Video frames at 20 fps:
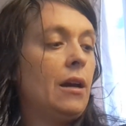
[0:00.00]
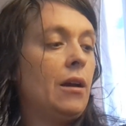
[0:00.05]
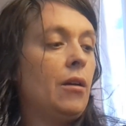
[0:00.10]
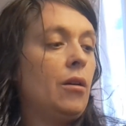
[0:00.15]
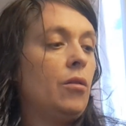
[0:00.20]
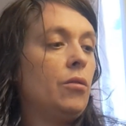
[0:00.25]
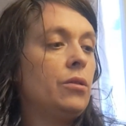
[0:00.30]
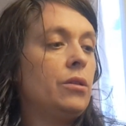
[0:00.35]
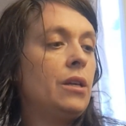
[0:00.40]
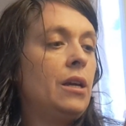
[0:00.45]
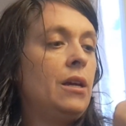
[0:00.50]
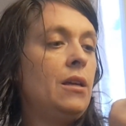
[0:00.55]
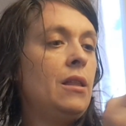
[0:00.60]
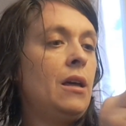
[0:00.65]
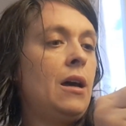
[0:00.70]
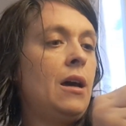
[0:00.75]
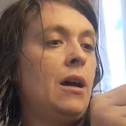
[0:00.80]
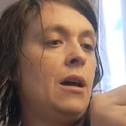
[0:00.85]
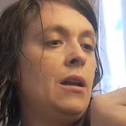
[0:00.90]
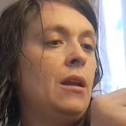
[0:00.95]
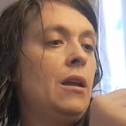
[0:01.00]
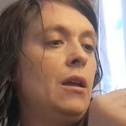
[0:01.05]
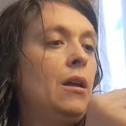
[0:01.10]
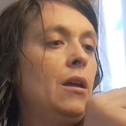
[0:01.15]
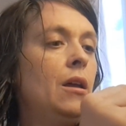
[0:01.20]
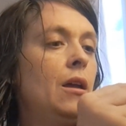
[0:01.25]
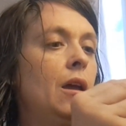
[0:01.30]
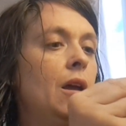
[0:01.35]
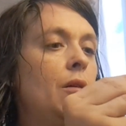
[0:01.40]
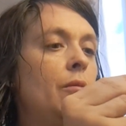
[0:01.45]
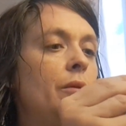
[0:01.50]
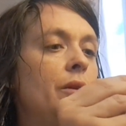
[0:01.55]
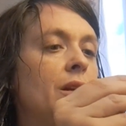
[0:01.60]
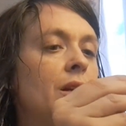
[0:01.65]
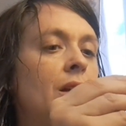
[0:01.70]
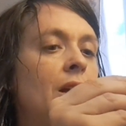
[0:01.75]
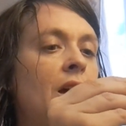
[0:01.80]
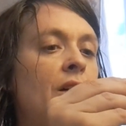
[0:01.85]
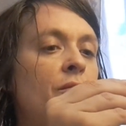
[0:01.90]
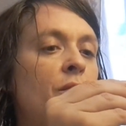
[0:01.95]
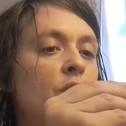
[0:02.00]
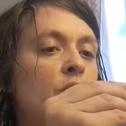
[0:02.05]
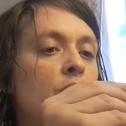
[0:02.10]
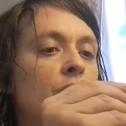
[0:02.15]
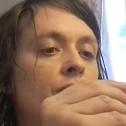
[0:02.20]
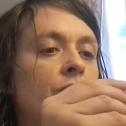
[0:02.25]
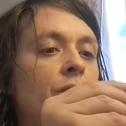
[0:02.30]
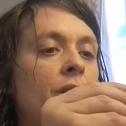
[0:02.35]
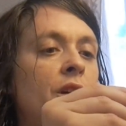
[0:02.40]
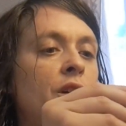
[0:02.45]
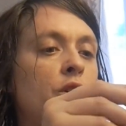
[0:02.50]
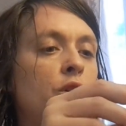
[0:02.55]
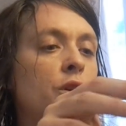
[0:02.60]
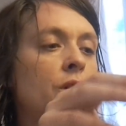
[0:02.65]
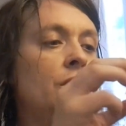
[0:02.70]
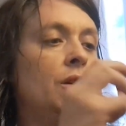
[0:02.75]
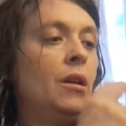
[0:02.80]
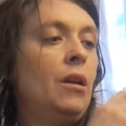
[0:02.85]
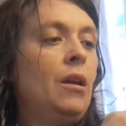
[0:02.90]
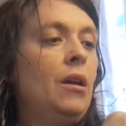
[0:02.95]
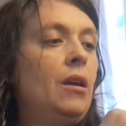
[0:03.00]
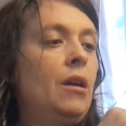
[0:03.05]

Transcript: I'll say that. And we didn't have much inflation.